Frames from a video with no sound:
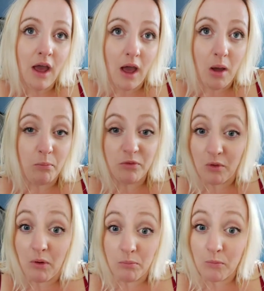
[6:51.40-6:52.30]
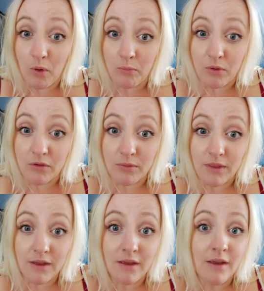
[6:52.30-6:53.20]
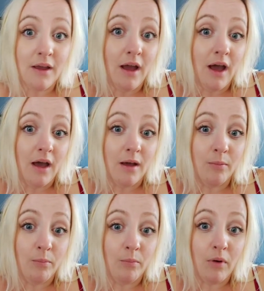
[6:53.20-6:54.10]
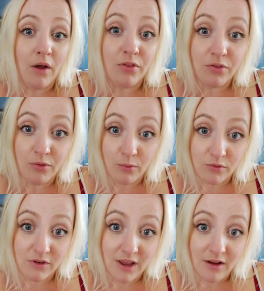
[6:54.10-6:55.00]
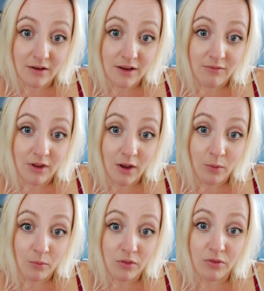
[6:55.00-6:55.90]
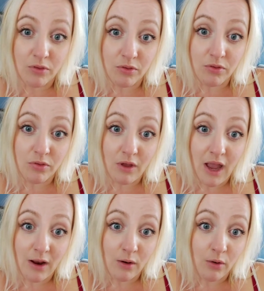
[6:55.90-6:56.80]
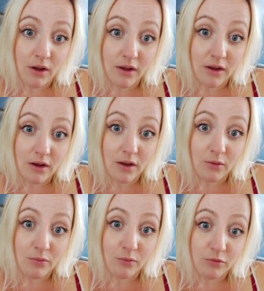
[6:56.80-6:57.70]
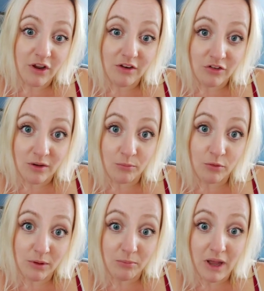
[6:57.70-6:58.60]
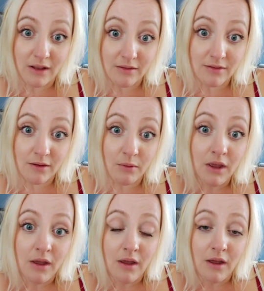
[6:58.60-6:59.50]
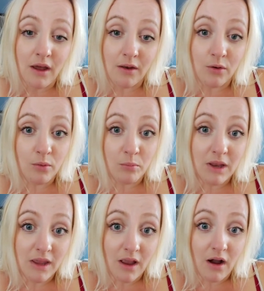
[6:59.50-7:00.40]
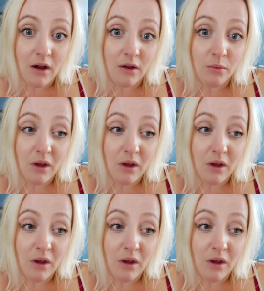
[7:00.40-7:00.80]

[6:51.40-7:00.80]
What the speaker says: So I'm quite impressed with that. I thought today I'd give it a go with how long I can go from changing in between pads. So normally I